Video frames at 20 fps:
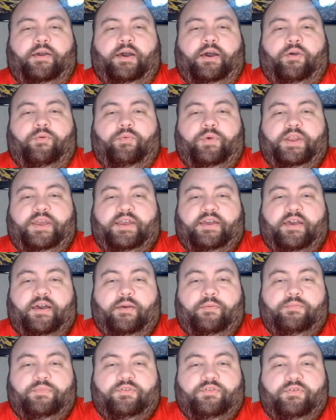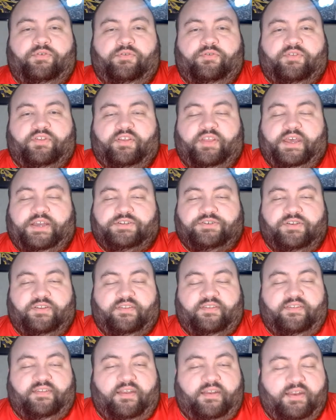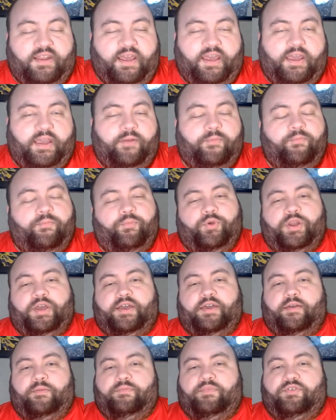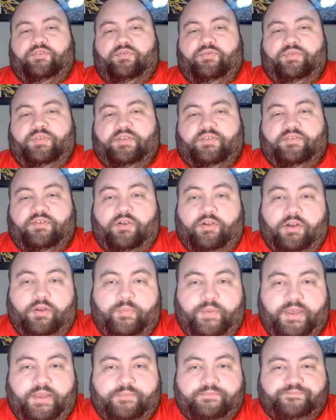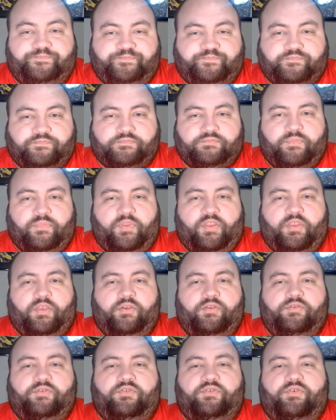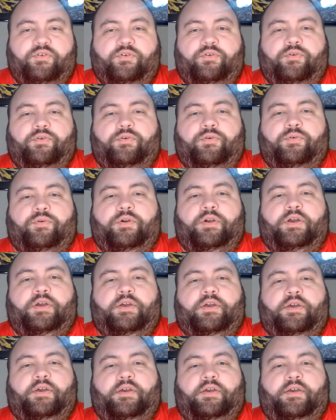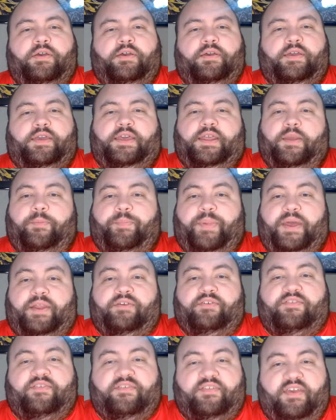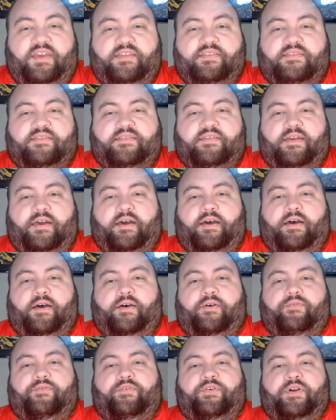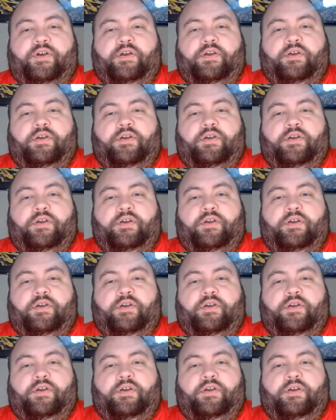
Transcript: uh, when it comes to selection Sunday, when it comes to the tournament, to get a better sense of